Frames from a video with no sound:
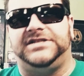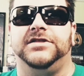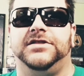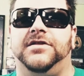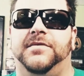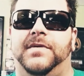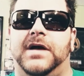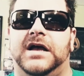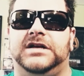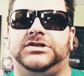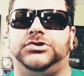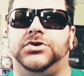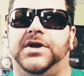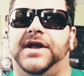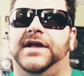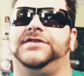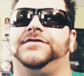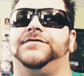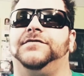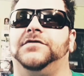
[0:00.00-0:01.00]
of the best
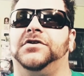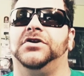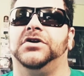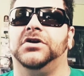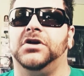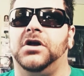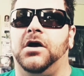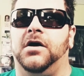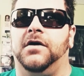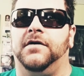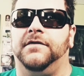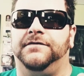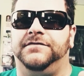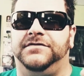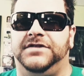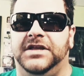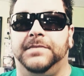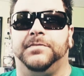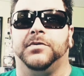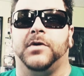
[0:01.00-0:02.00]
transfer of
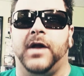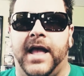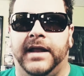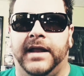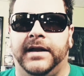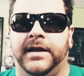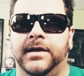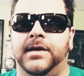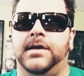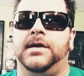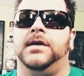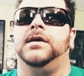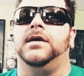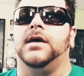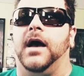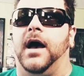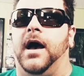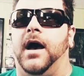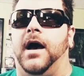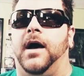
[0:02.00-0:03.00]
Deep Red
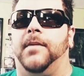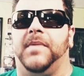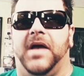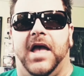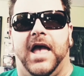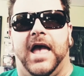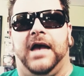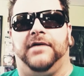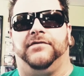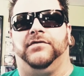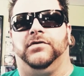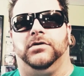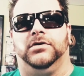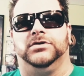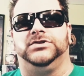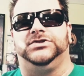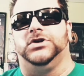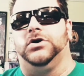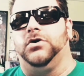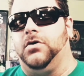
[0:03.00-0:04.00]
ever.
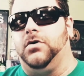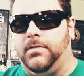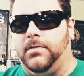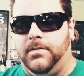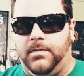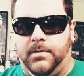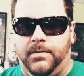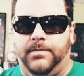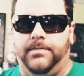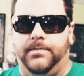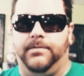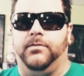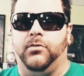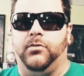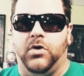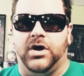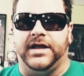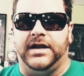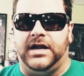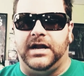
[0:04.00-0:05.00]
So
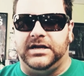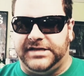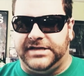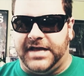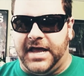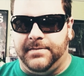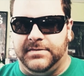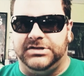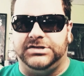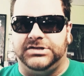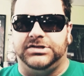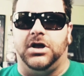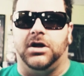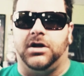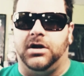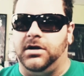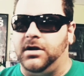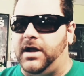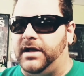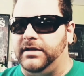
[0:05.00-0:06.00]
what can I say? I'm a
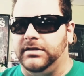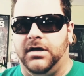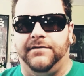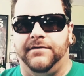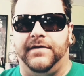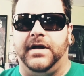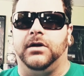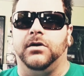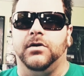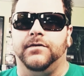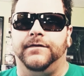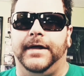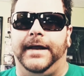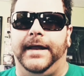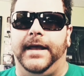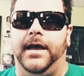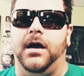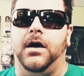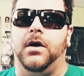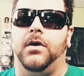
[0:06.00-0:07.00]
sucker. I love Arrow
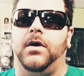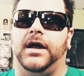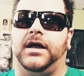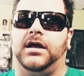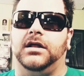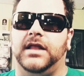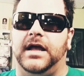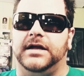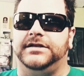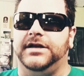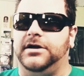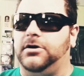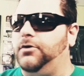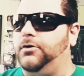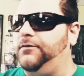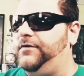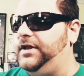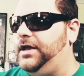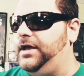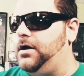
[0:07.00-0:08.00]
Video. I collect Arrow
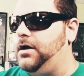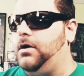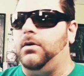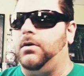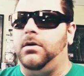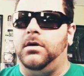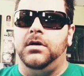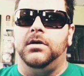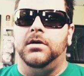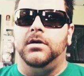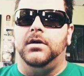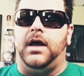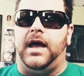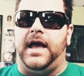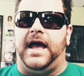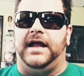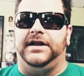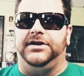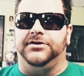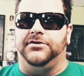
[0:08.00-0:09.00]
Video. I
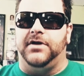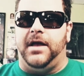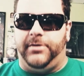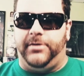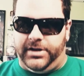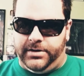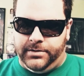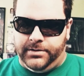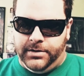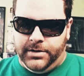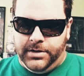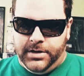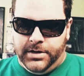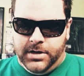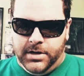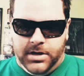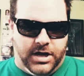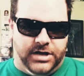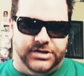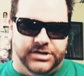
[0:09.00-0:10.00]
had to grab it.
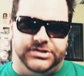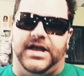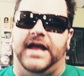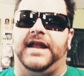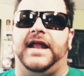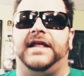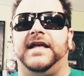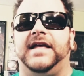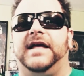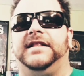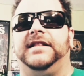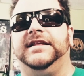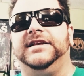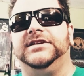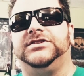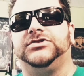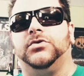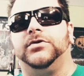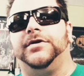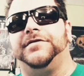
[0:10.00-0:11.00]
Because and
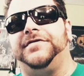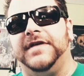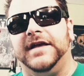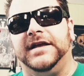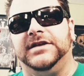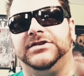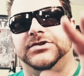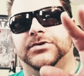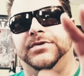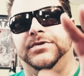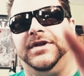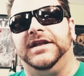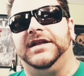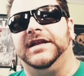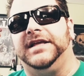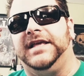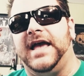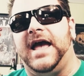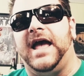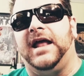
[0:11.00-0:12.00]
these sort of things you need to
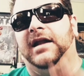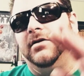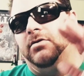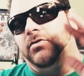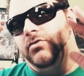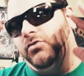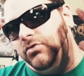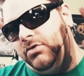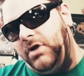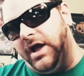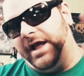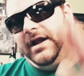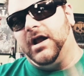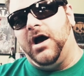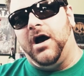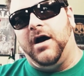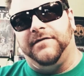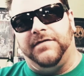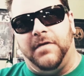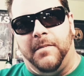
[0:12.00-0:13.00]
get right
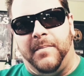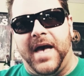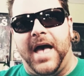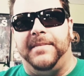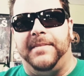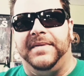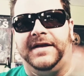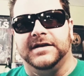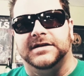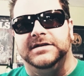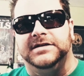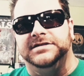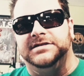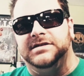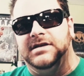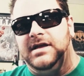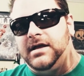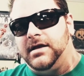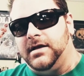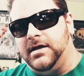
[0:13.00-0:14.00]
off the bat, because
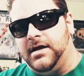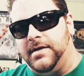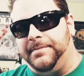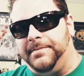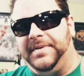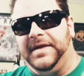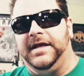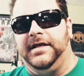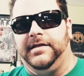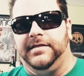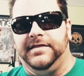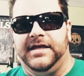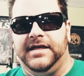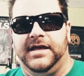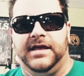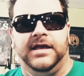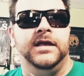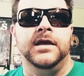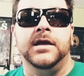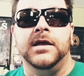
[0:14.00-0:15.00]
being
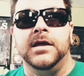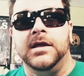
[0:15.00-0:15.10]
the